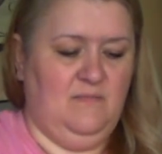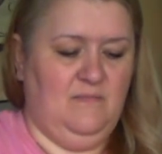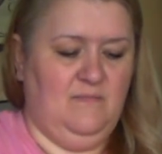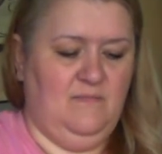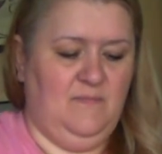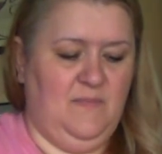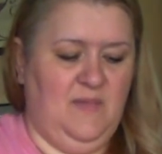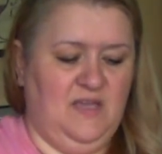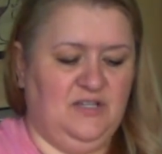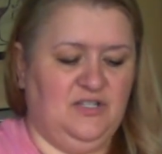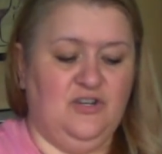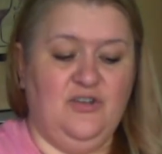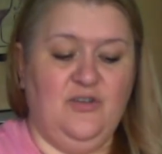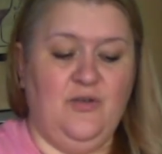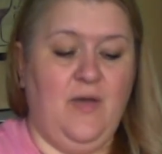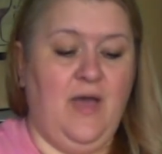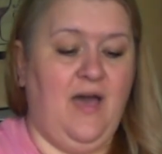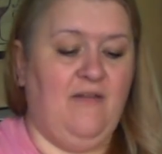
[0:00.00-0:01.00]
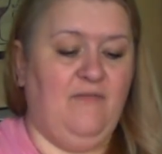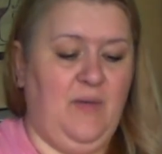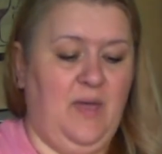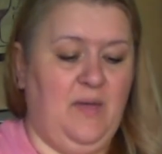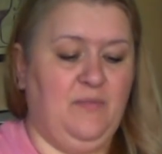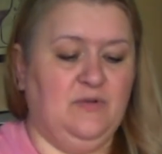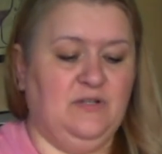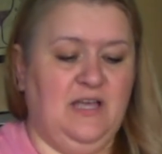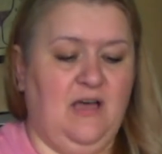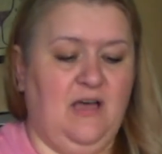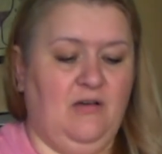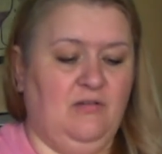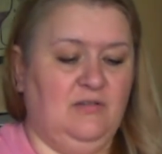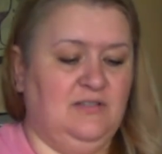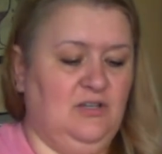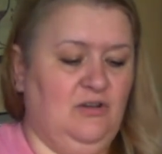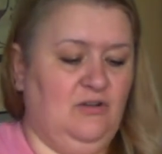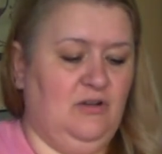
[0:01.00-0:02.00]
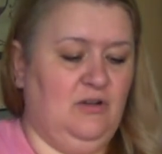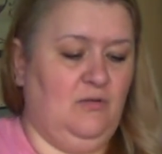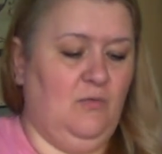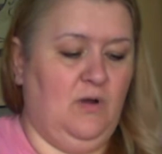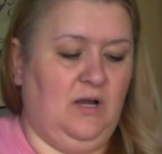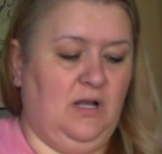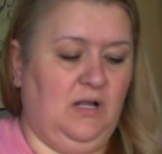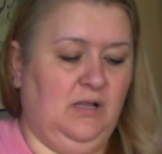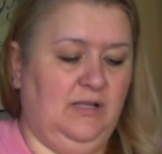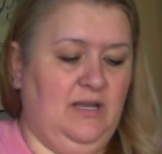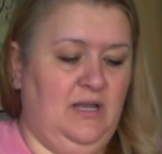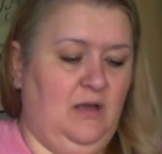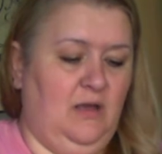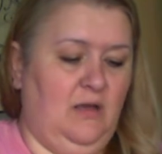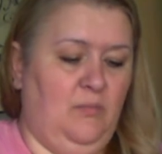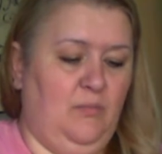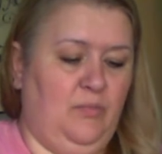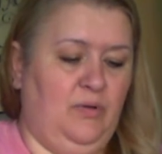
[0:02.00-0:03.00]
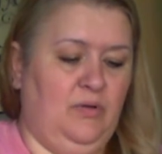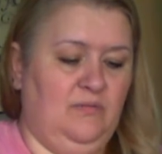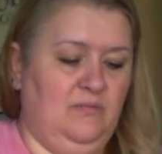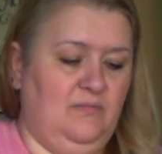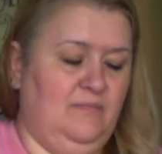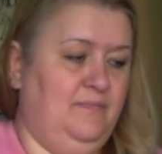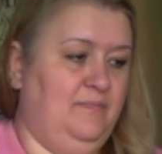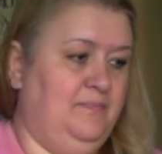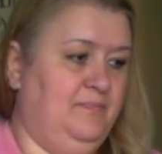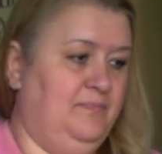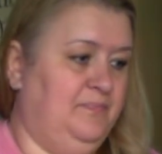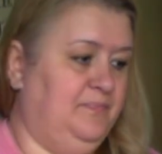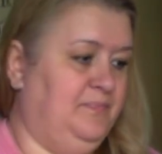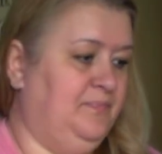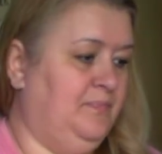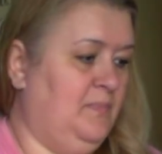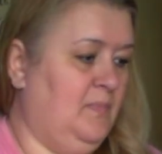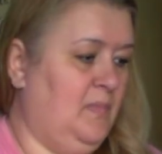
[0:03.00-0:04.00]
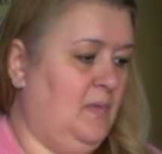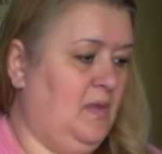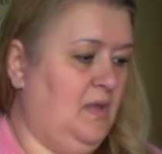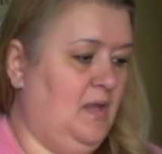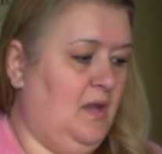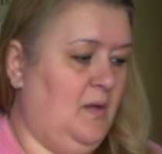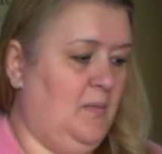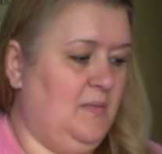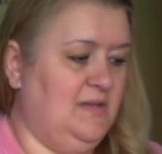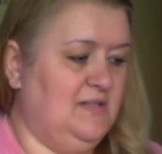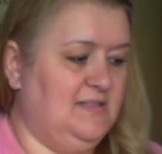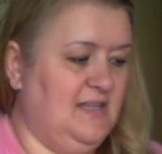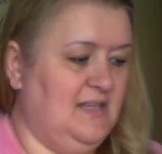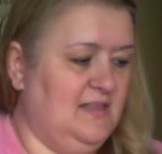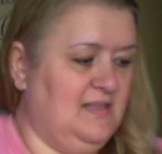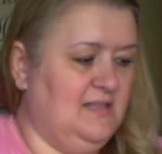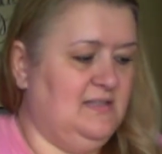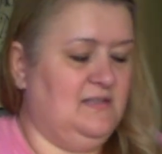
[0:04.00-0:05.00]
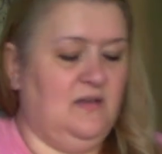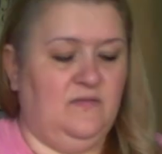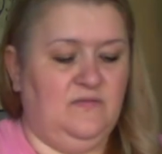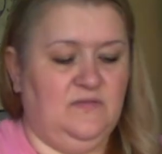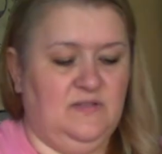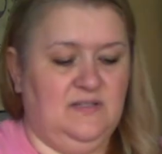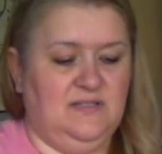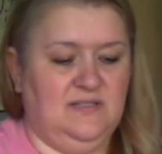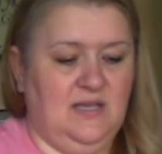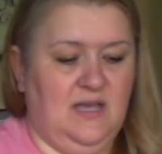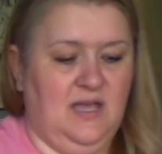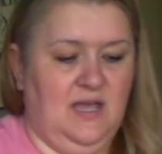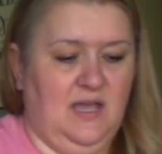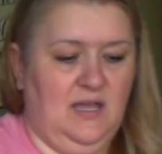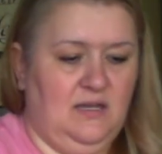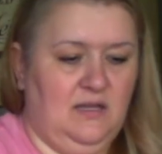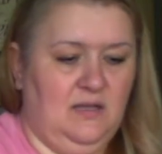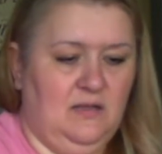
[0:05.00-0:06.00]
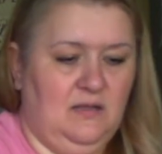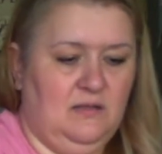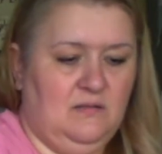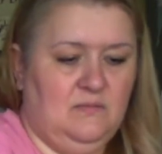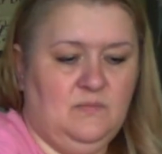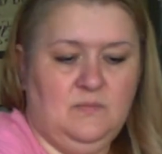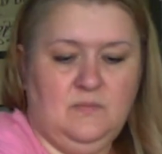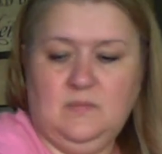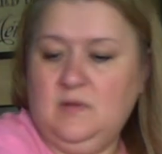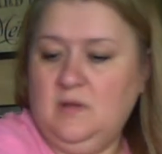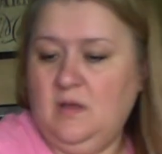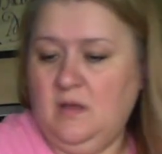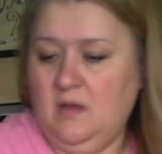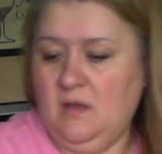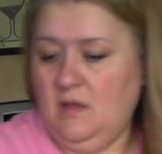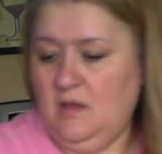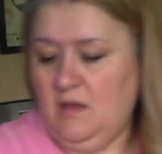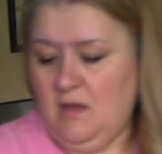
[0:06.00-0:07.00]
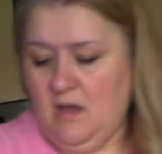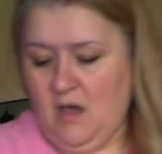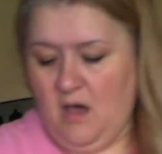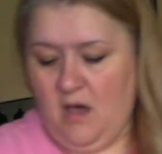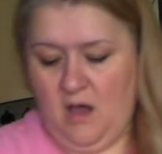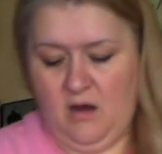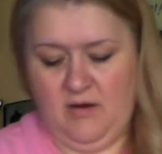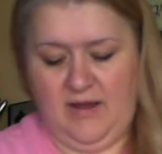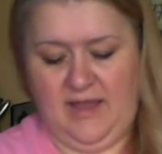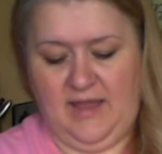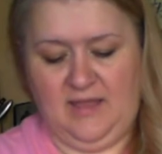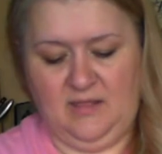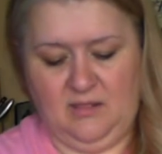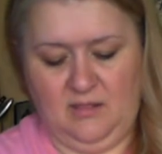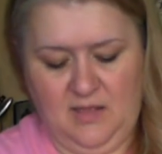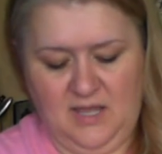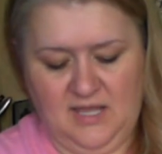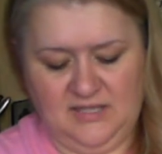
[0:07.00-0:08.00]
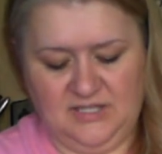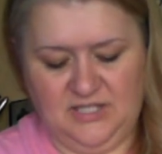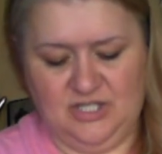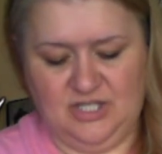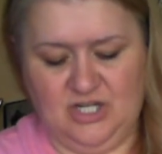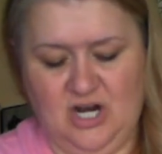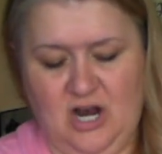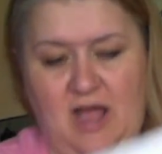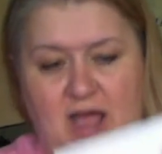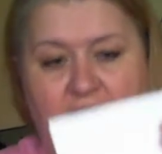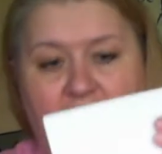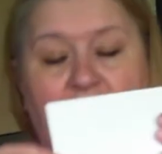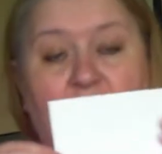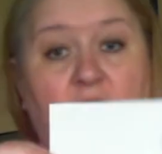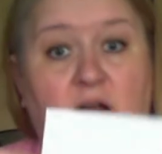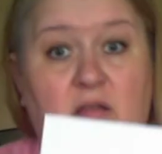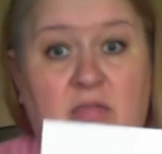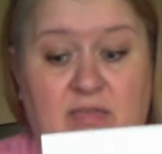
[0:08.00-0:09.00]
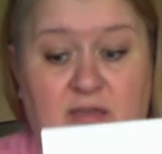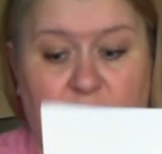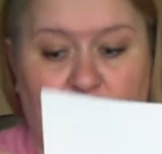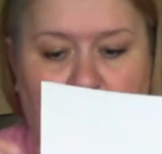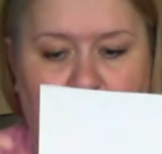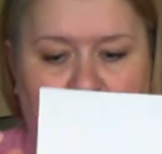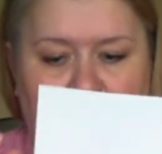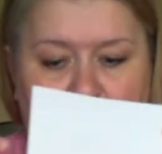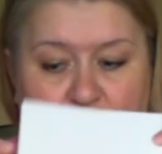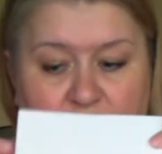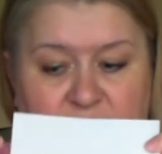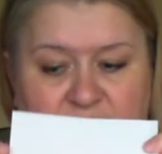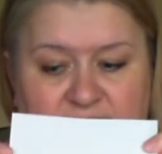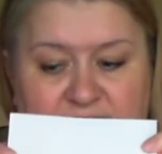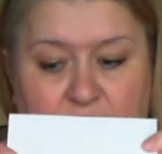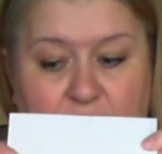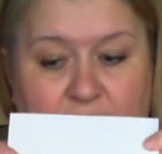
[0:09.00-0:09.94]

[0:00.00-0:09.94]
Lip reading: Make sure you have paper towels. You're going to want to clean up. I'm going to set this off to the side. All right, let's try our thicker paper and see what